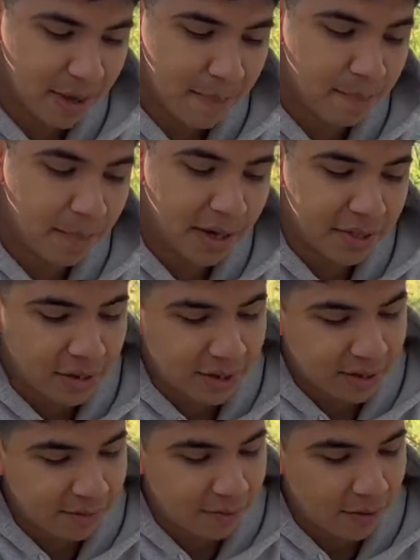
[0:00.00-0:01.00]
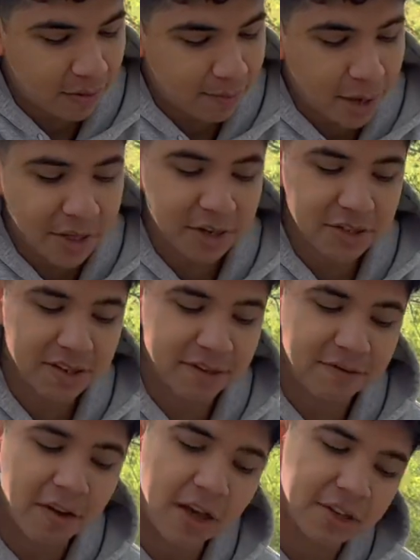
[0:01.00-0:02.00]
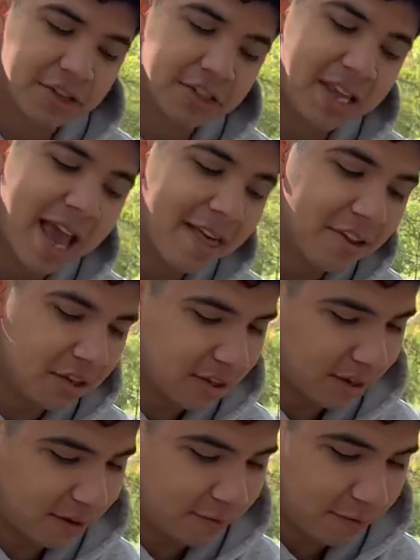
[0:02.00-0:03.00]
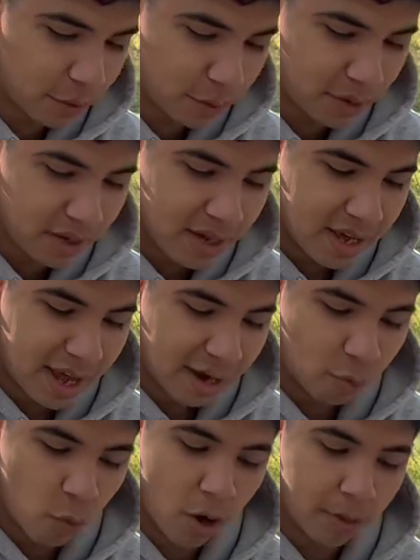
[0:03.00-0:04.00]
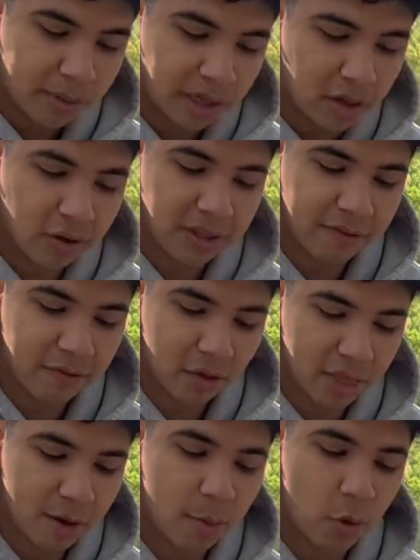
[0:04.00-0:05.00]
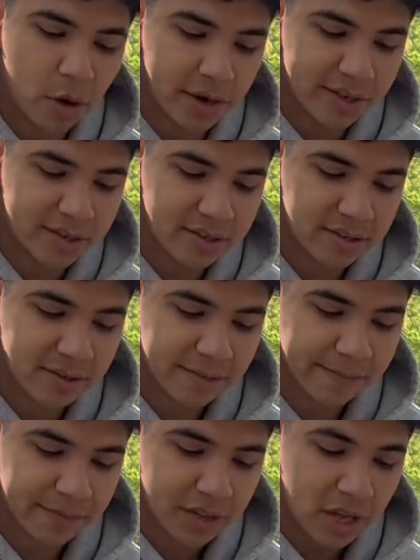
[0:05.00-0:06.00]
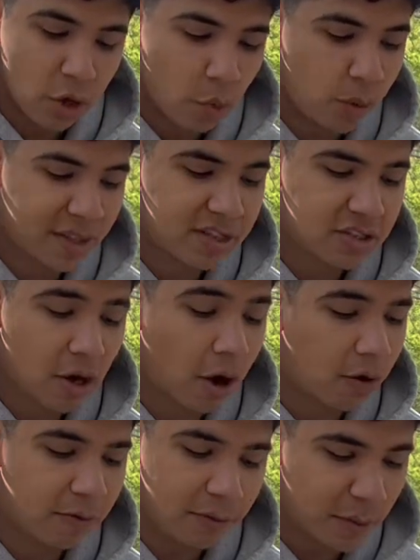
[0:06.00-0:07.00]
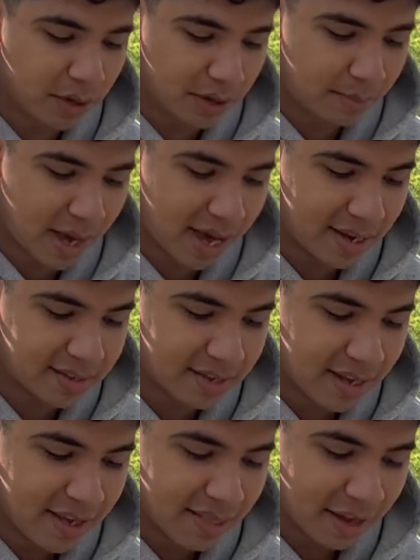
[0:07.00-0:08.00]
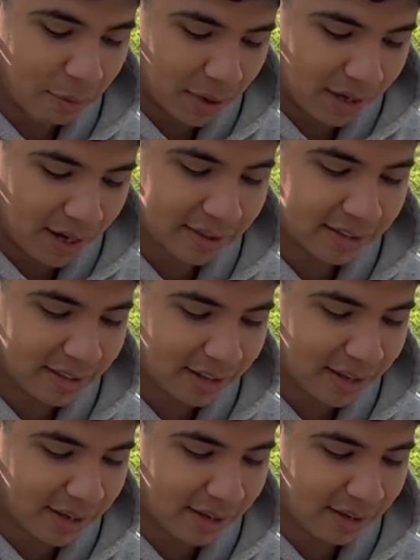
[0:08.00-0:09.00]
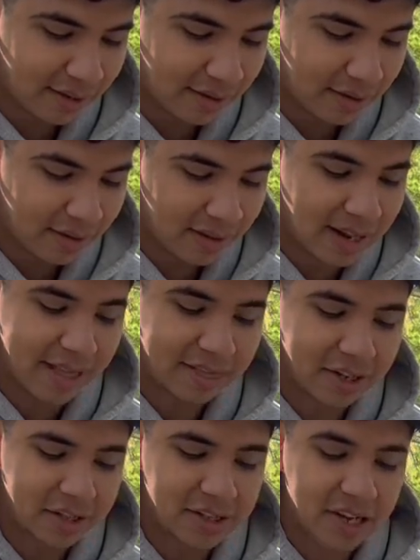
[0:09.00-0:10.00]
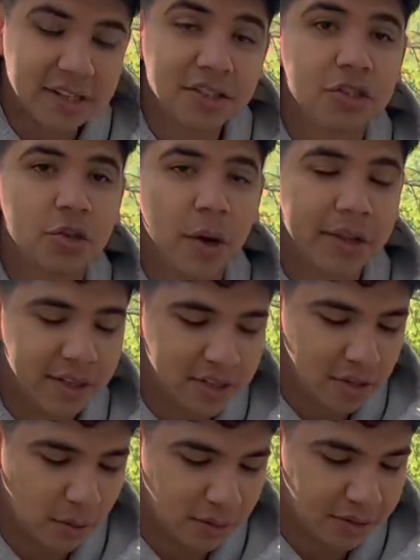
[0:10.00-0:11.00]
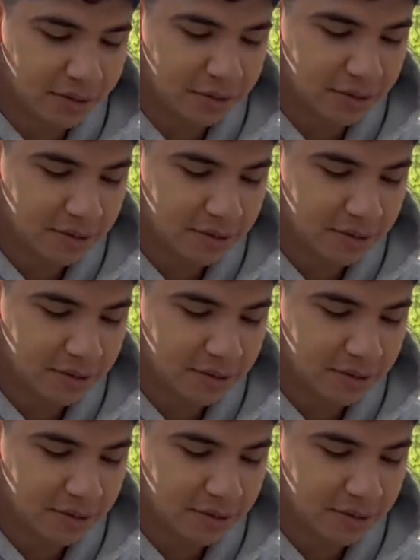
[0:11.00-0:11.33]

Mothers and fathers gathered their food and warm clothing for their boys. With sorrowful goodbyes, they reluctantly let their sons join the soldiers.